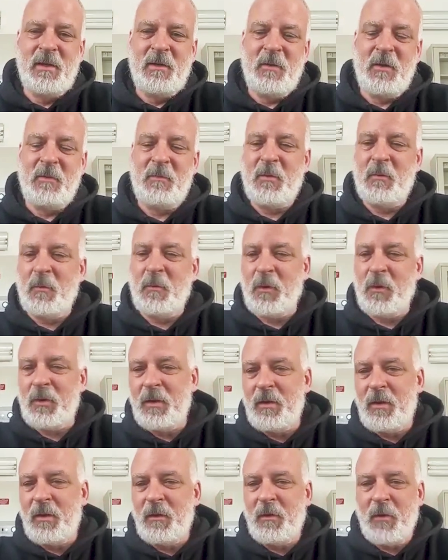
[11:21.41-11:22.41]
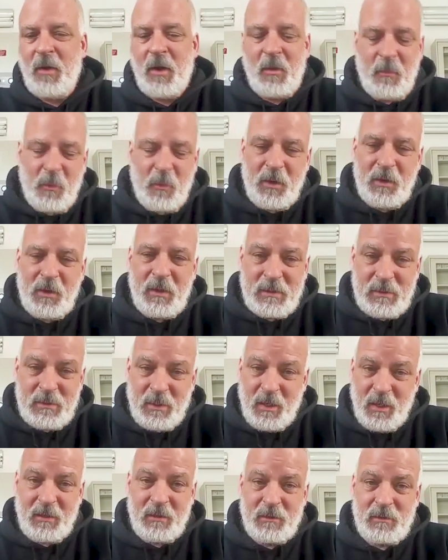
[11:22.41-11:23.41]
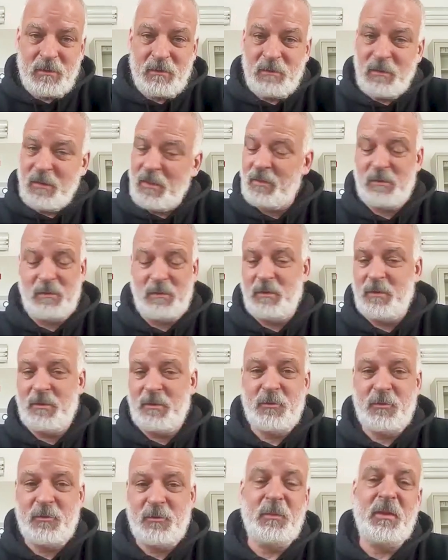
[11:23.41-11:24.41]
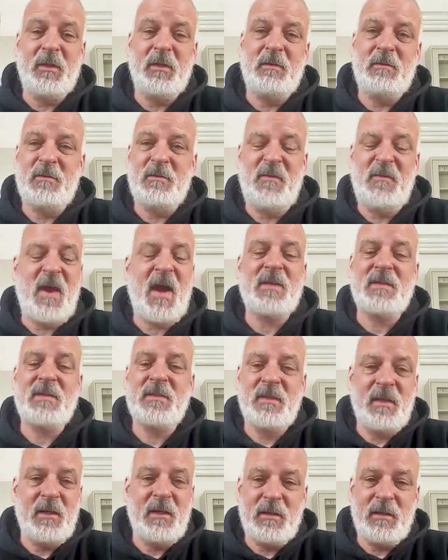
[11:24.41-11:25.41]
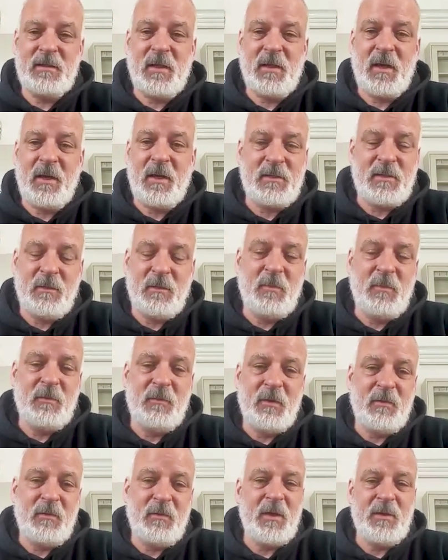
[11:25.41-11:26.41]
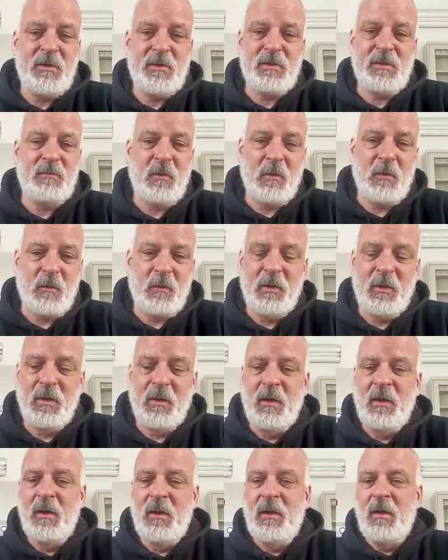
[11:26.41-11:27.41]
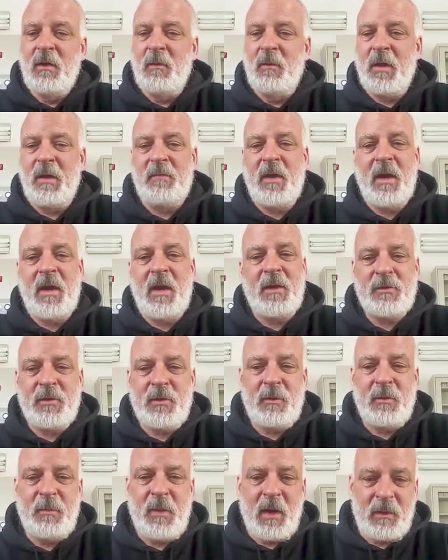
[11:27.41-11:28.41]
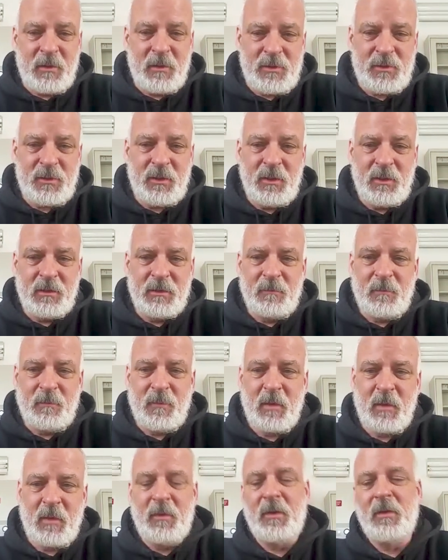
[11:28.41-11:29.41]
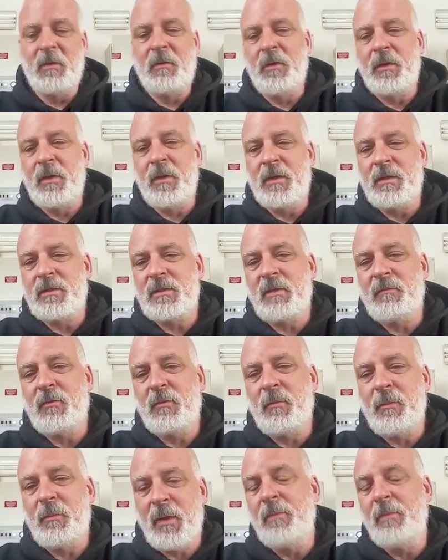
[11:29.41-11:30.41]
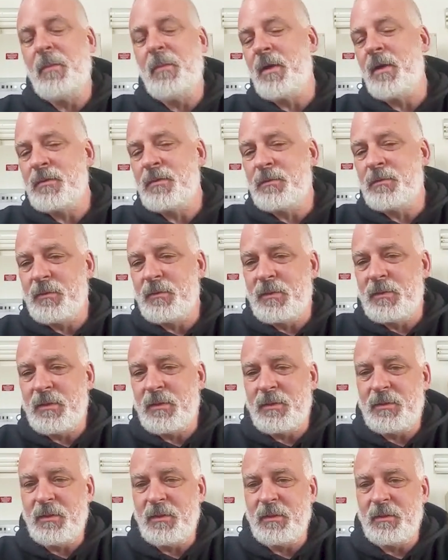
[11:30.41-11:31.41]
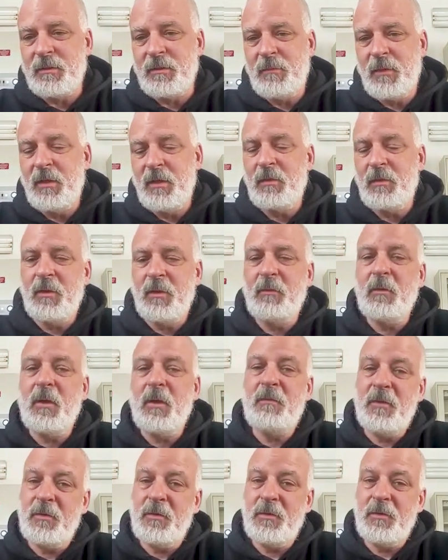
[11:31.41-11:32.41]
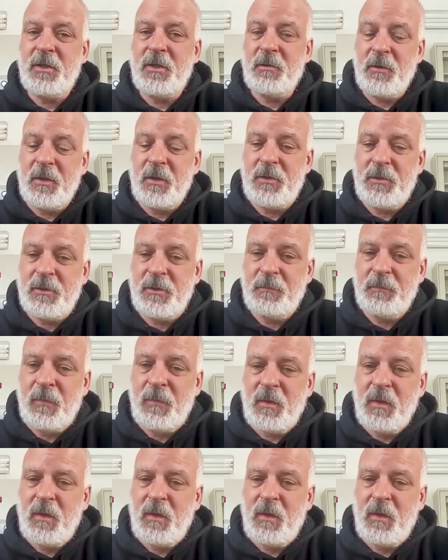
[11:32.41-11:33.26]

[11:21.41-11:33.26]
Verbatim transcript: We have been working on groundbreaking science, extremely fascinating science at moving phages forward. We have cash on our balance sheet, and we are going to hit several big milestones this year, including revenue generation.